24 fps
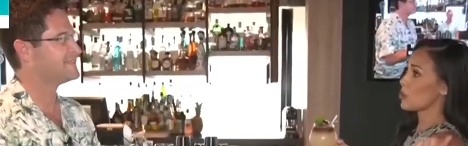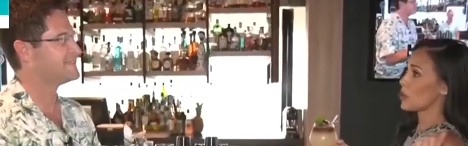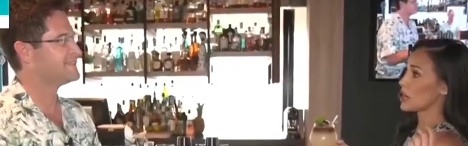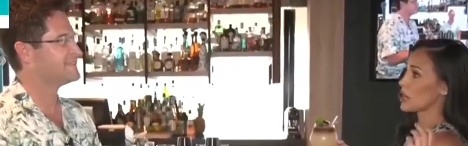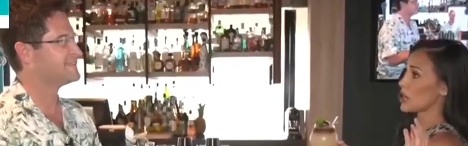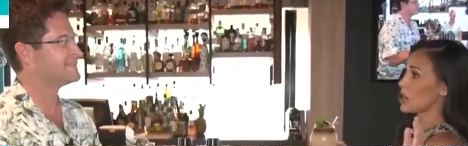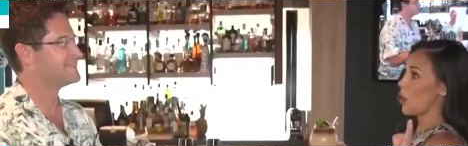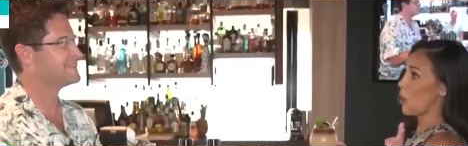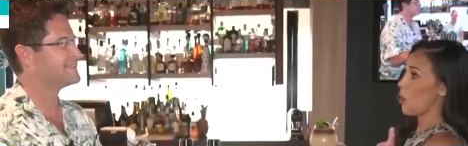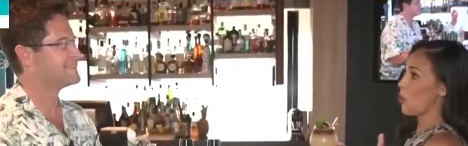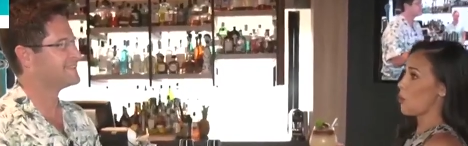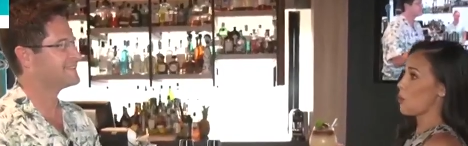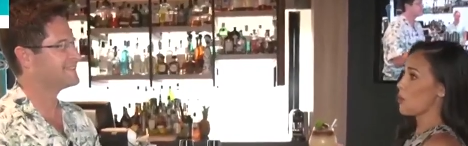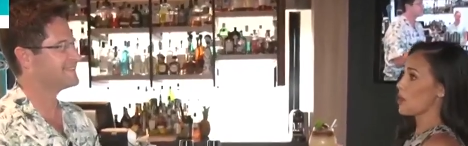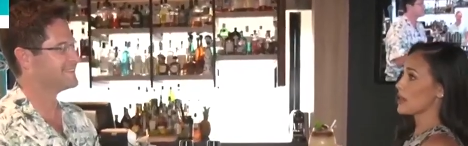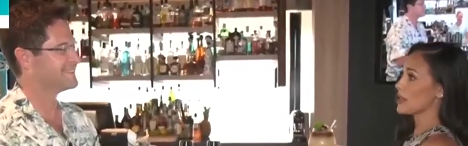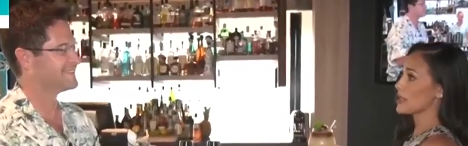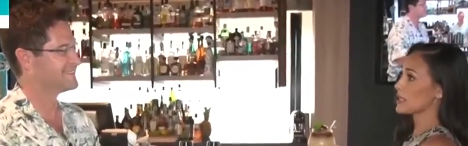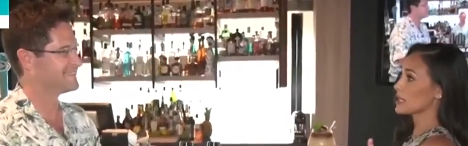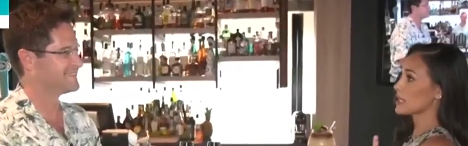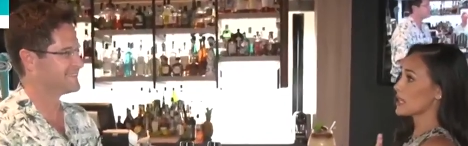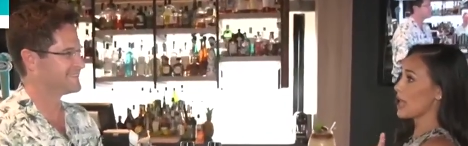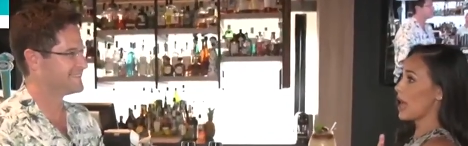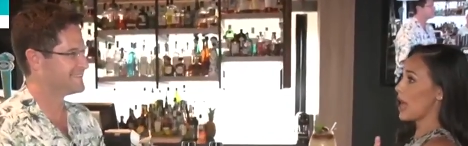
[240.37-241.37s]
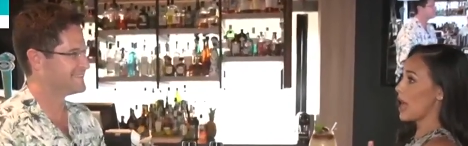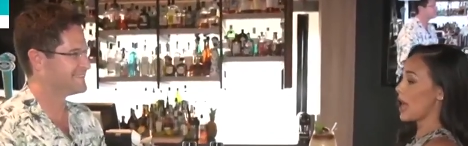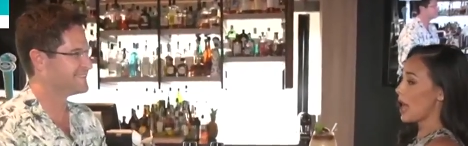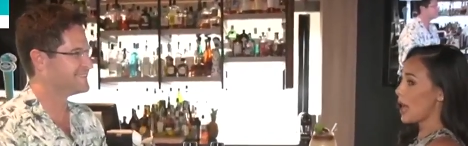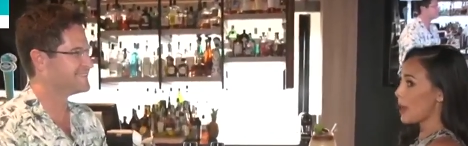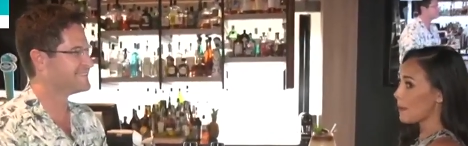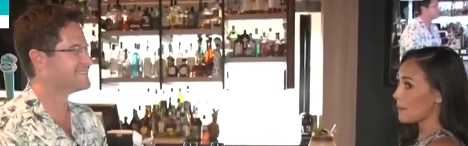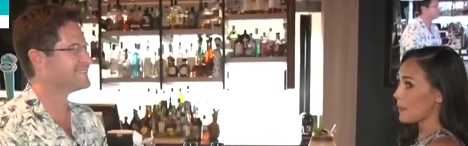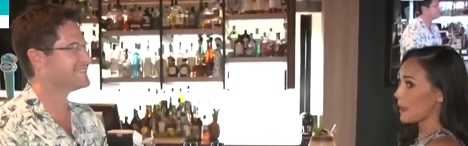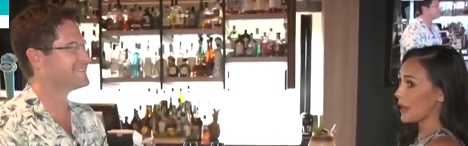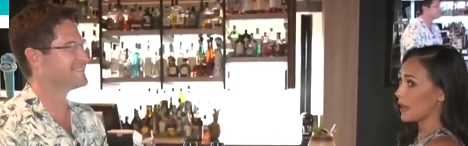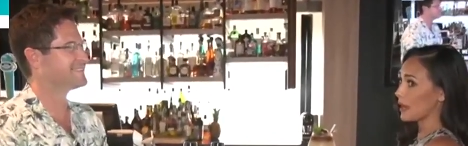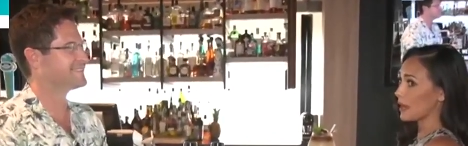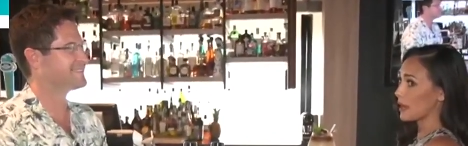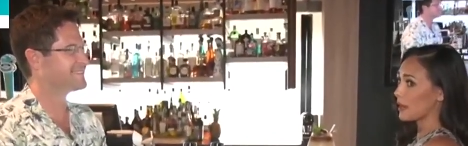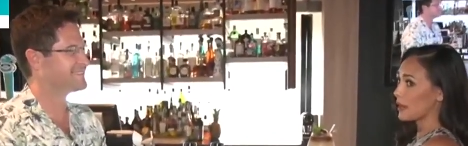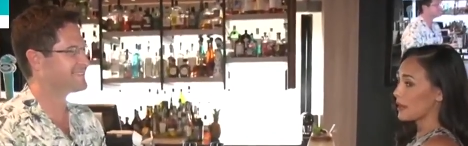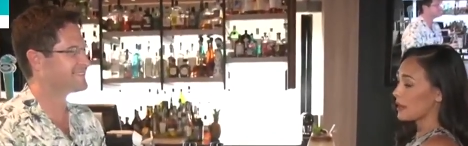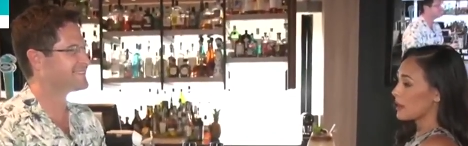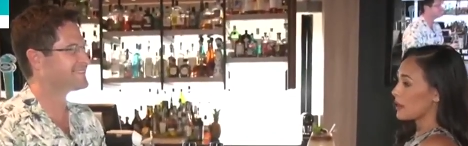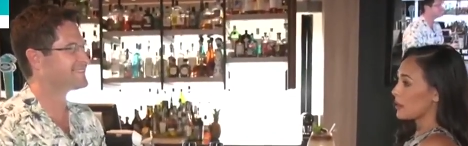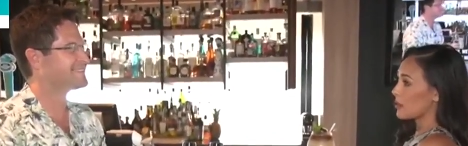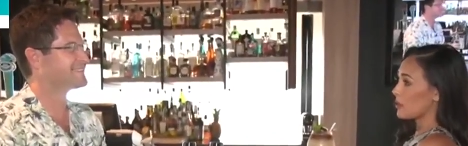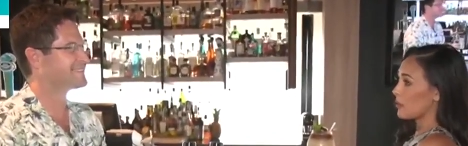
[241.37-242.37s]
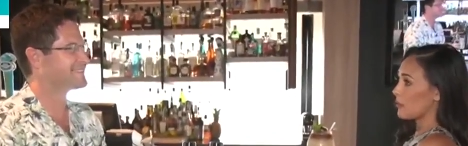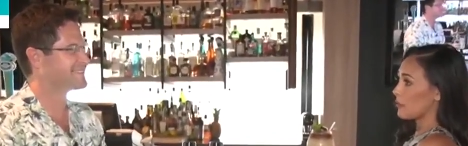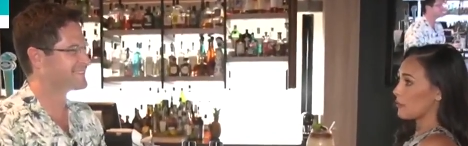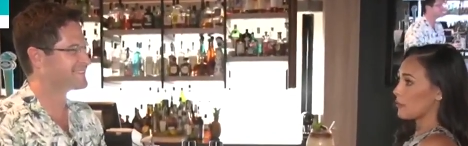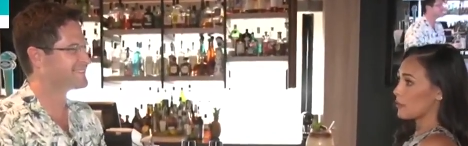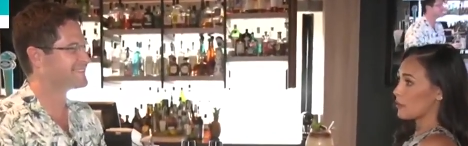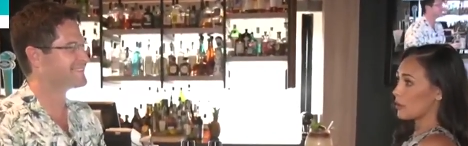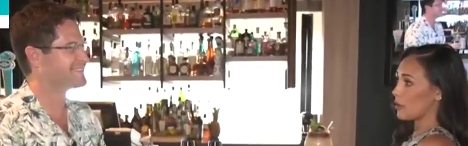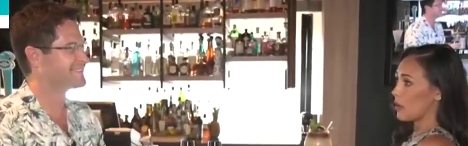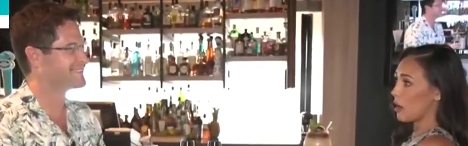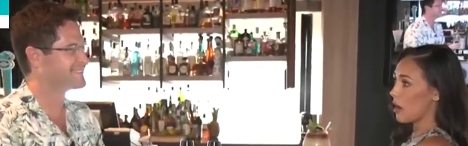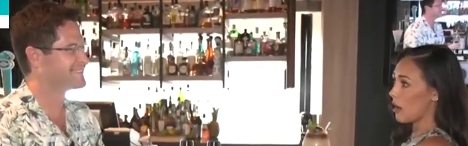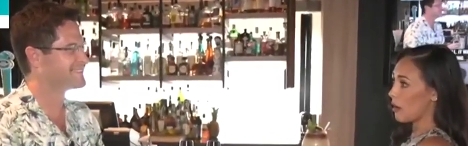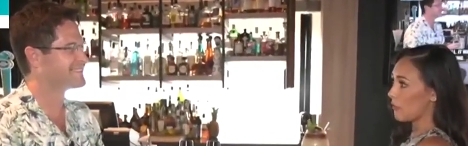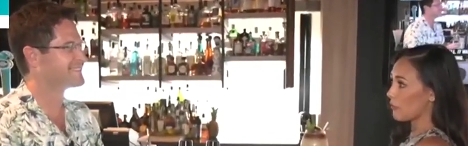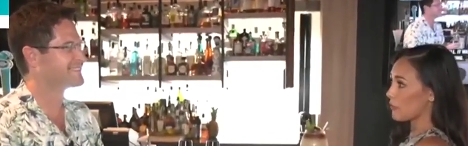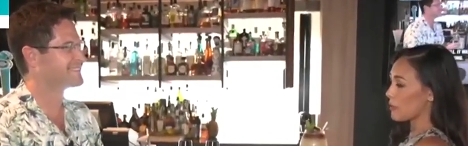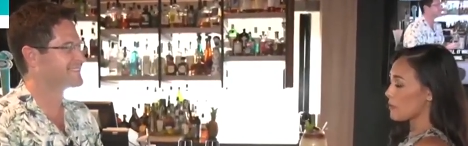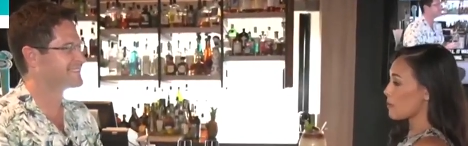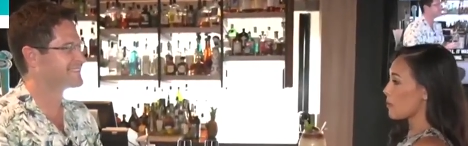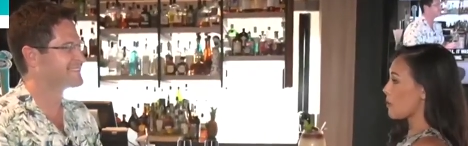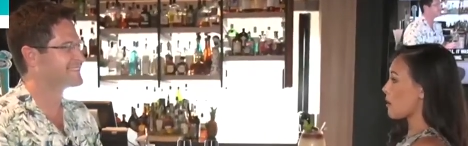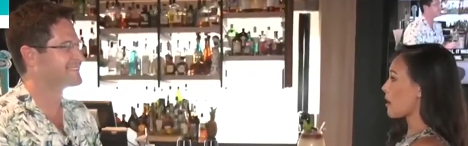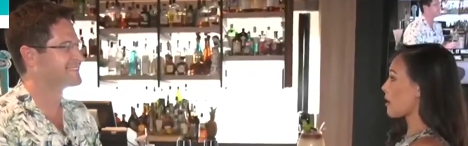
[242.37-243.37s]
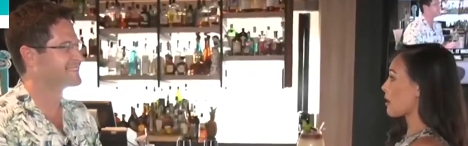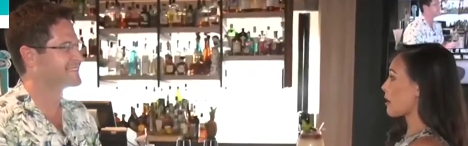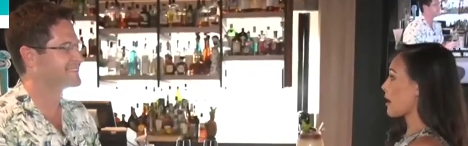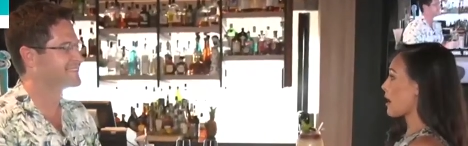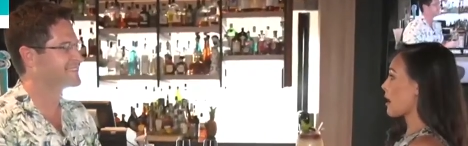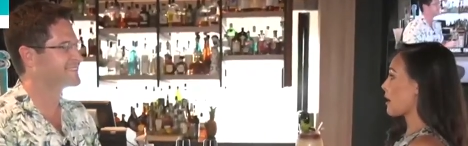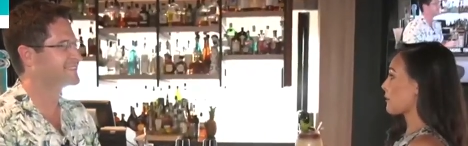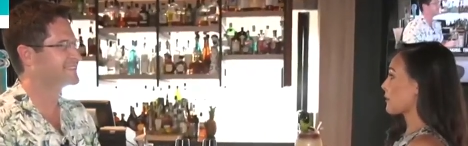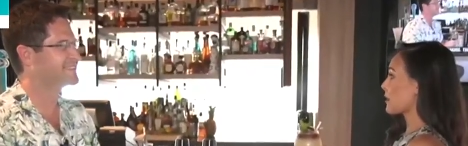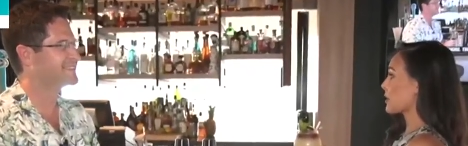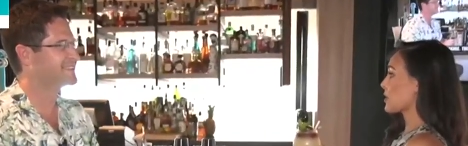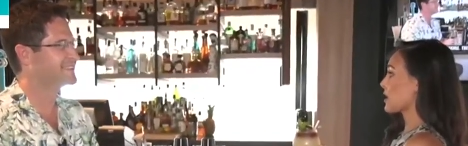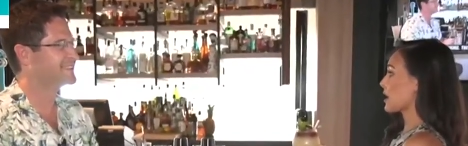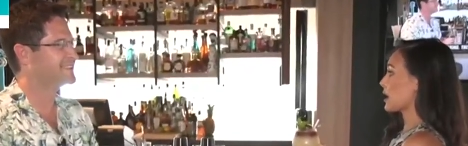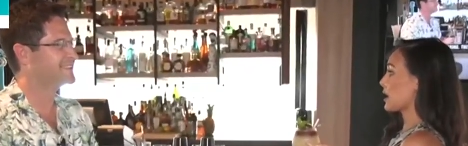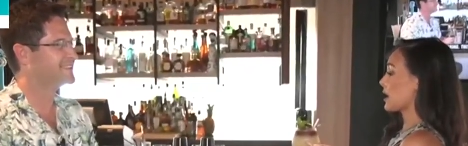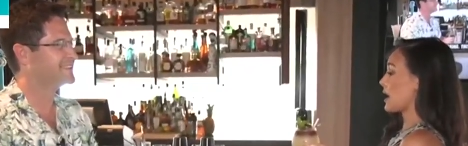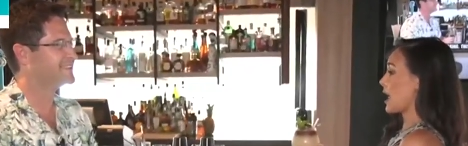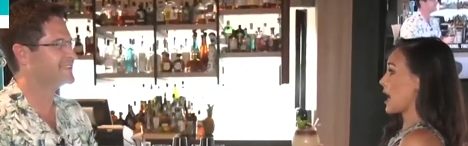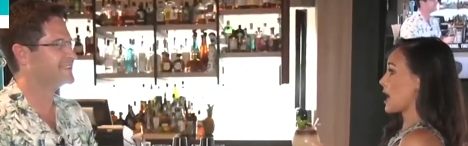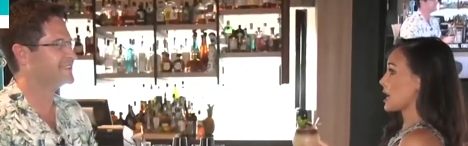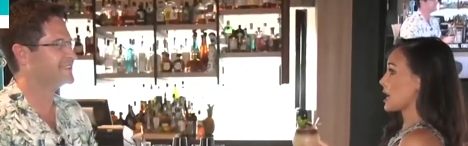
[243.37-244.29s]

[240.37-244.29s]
Speaker 1: morning was epic. The full coffee bar, everything. And